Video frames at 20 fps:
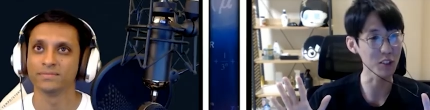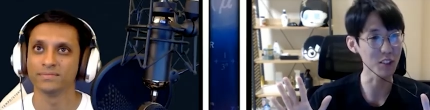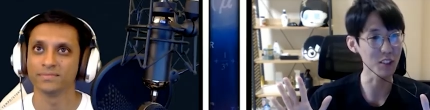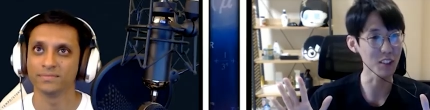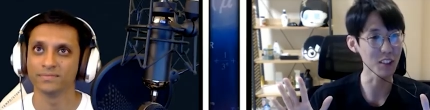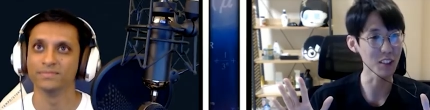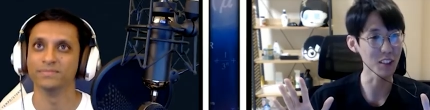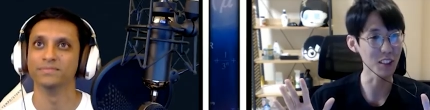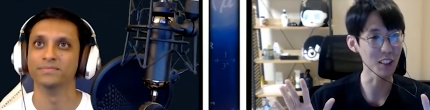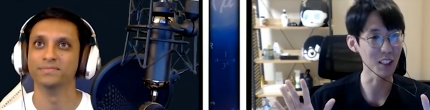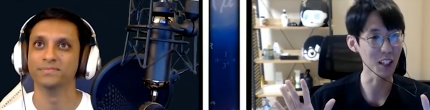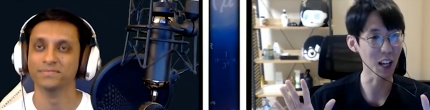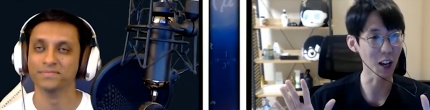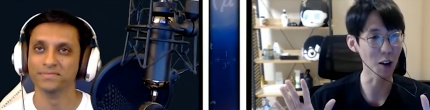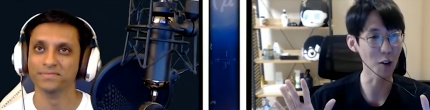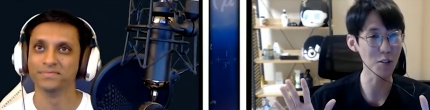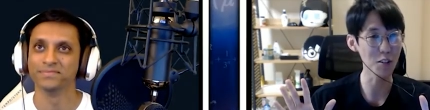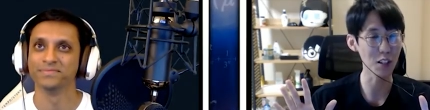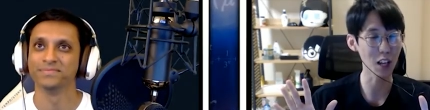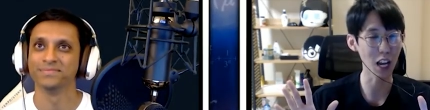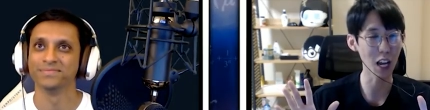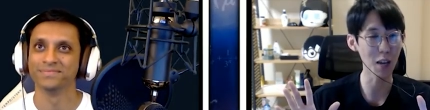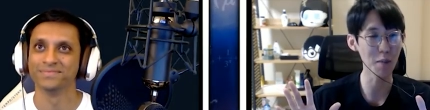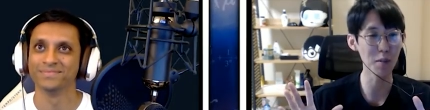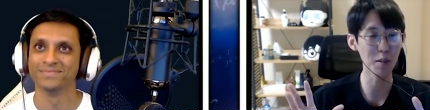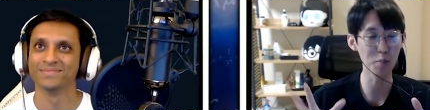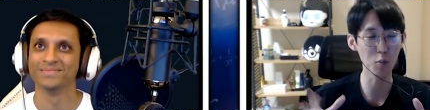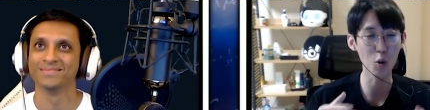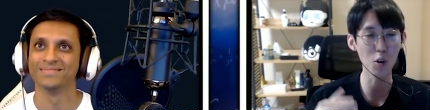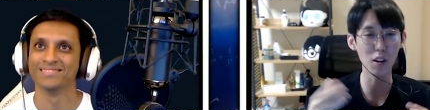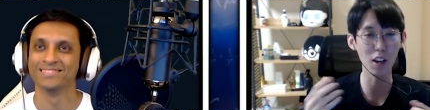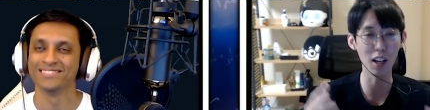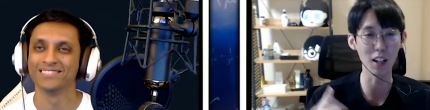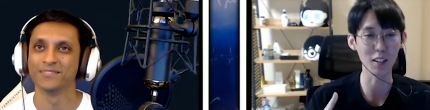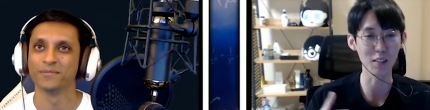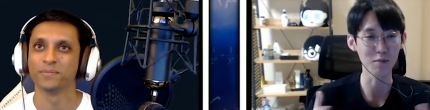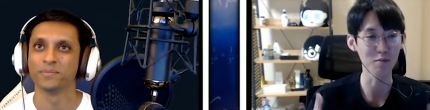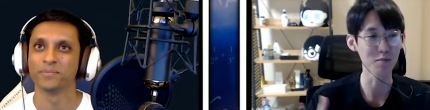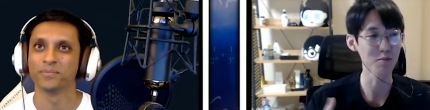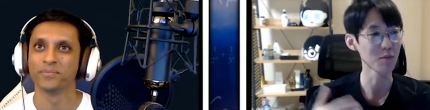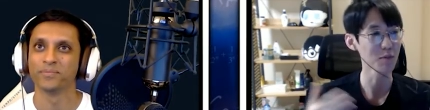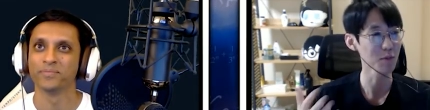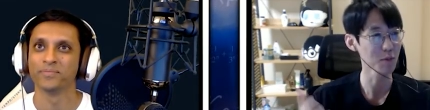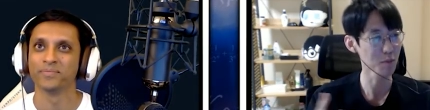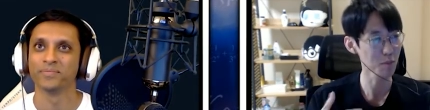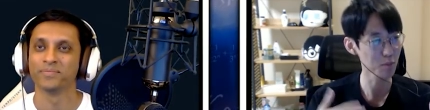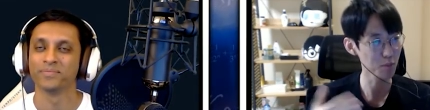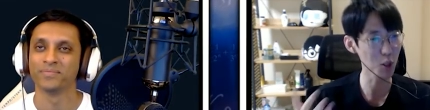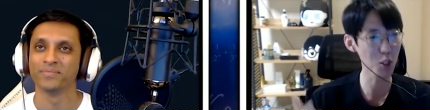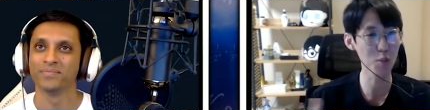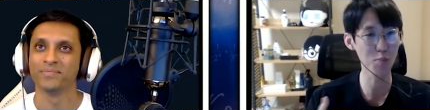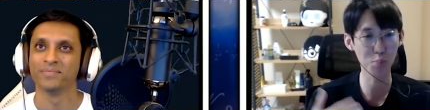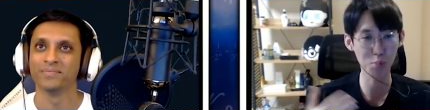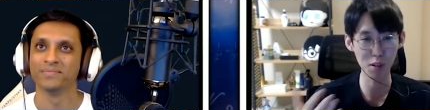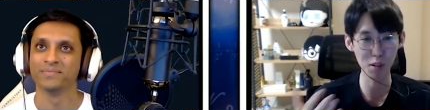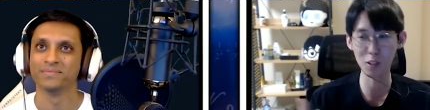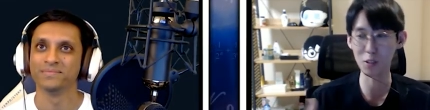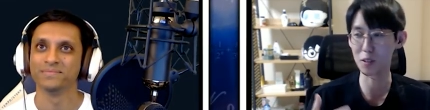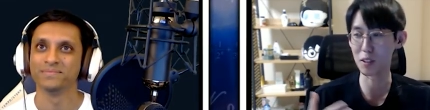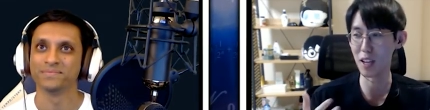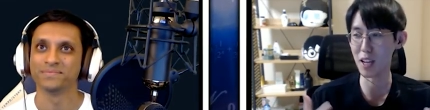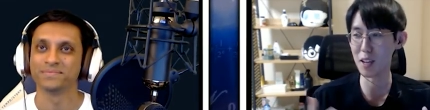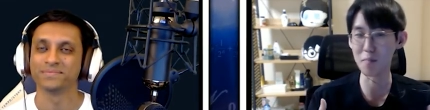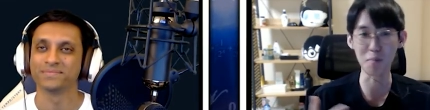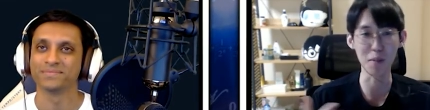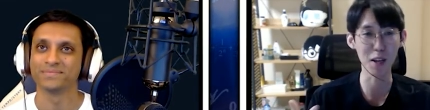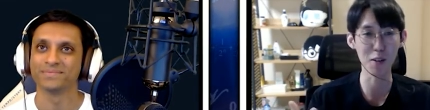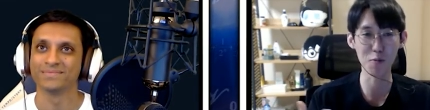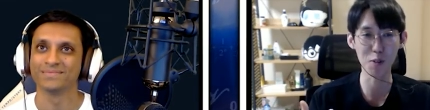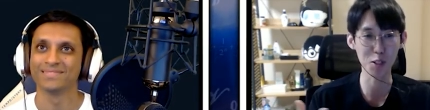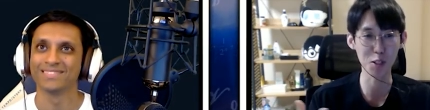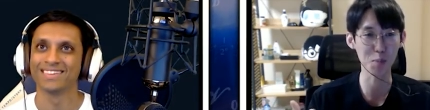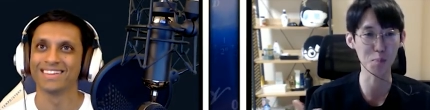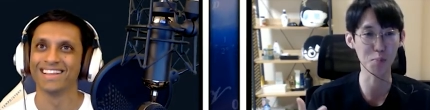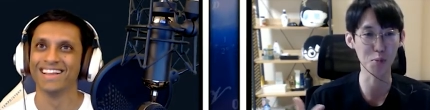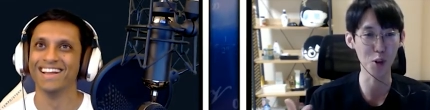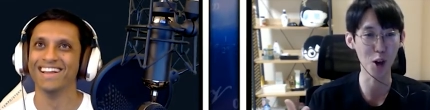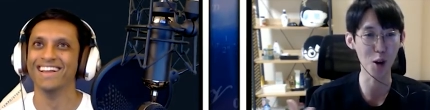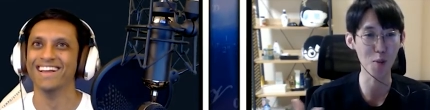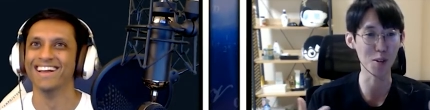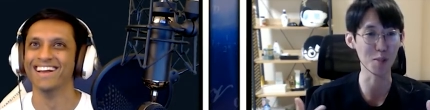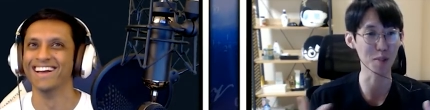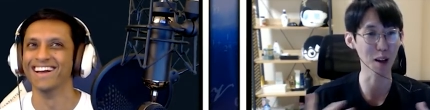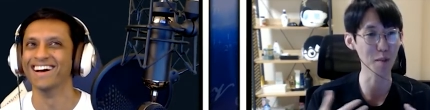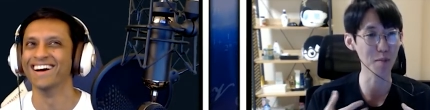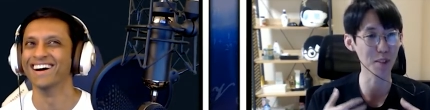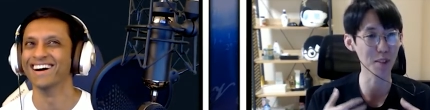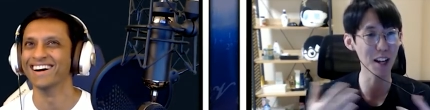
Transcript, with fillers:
Speaker 1: Mm -hmm. I was I'm more like just play the game, man. What's the problem? I'm not